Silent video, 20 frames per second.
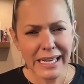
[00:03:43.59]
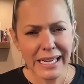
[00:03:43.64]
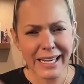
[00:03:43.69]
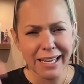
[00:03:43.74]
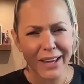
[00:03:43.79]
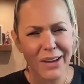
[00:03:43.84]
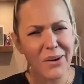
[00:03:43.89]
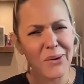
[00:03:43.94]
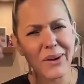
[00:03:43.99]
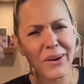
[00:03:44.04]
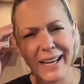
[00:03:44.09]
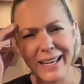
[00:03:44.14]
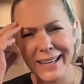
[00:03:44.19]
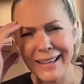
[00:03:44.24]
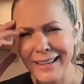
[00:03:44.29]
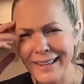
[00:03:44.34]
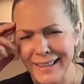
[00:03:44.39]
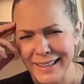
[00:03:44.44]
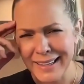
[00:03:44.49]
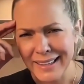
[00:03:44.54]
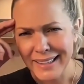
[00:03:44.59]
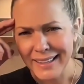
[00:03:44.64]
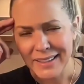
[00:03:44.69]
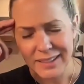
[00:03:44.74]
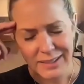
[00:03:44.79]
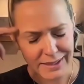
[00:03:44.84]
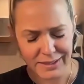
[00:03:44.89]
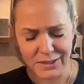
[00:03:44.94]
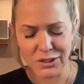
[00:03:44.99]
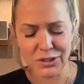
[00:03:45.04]
it going,
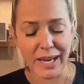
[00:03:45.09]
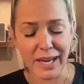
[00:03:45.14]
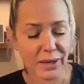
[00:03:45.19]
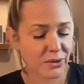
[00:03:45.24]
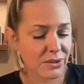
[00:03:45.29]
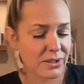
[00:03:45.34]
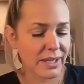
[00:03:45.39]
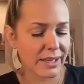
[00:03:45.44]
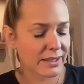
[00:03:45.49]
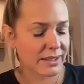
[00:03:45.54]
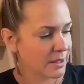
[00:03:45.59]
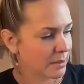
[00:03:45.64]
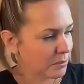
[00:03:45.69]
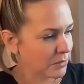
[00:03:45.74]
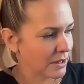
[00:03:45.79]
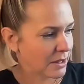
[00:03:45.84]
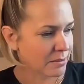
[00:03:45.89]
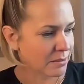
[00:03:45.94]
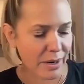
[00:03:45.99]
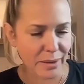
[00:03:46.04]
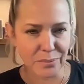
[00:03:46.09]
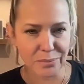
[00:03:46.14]
this sounds like something my